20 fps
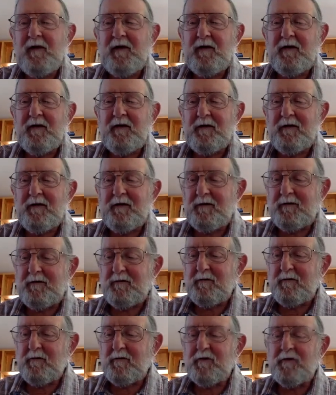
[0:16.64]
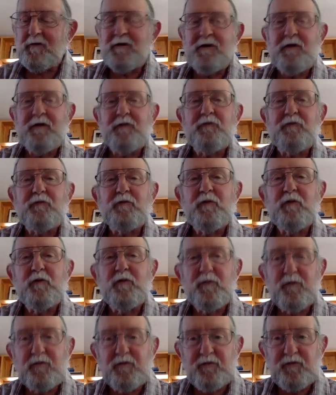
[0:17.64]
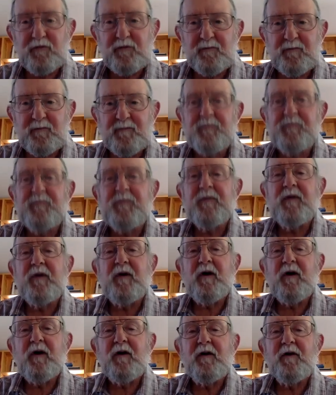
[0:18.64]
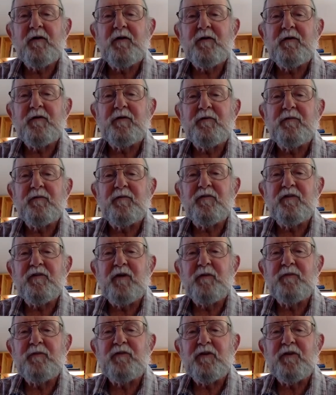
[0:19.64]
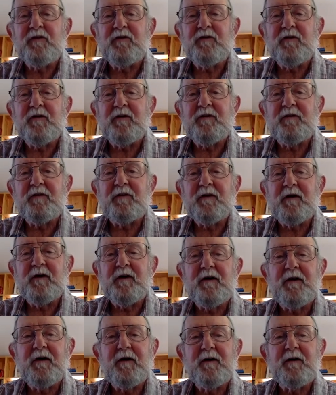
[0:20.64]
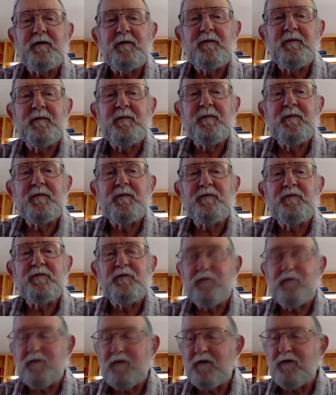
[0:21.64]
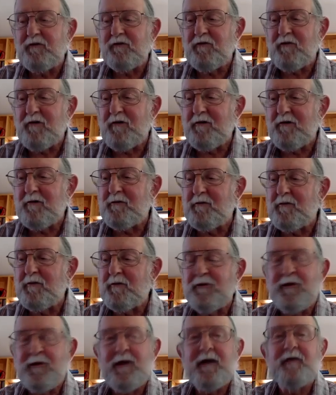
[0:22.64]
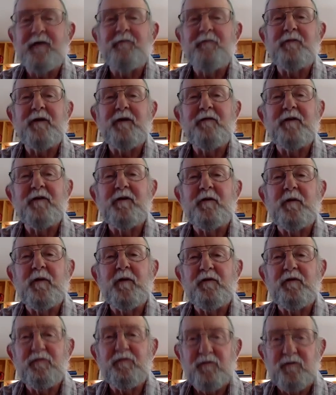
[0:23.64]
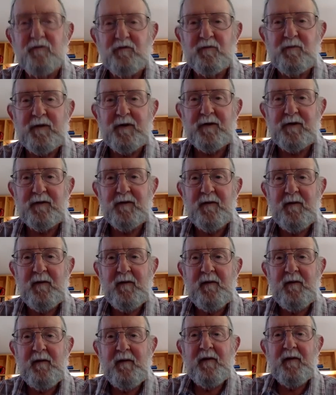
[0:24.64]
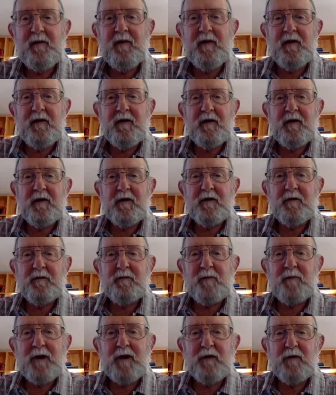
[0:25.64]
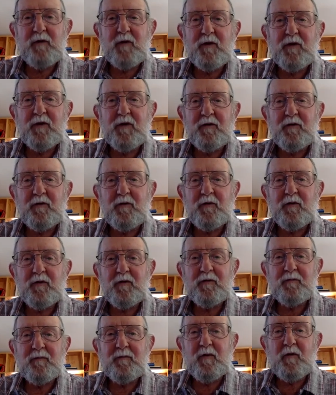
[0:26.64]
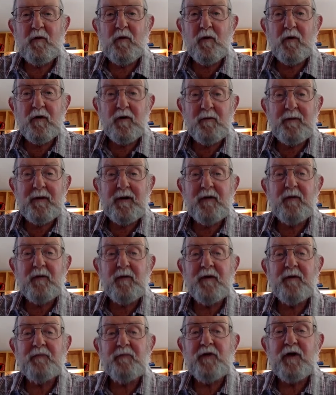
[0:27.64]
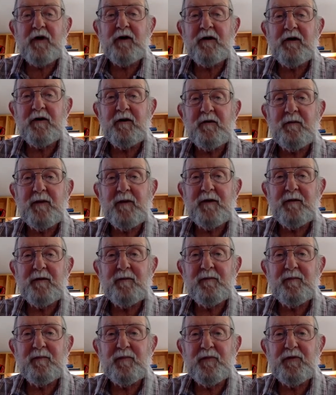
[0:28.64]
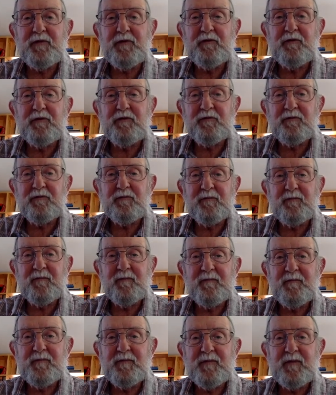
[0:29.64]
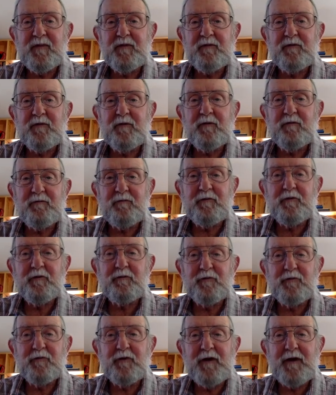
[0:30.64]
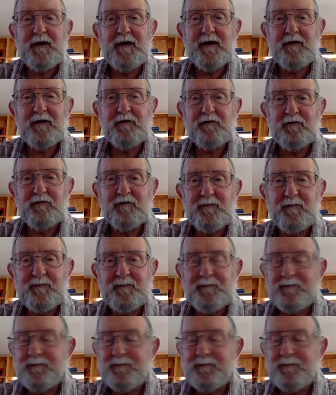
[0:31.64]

And in order to get through this, all of the subject, I think I ought to just get started with that. If you have any questions about my work or about what I'm talking about, please don't feel free to ask them.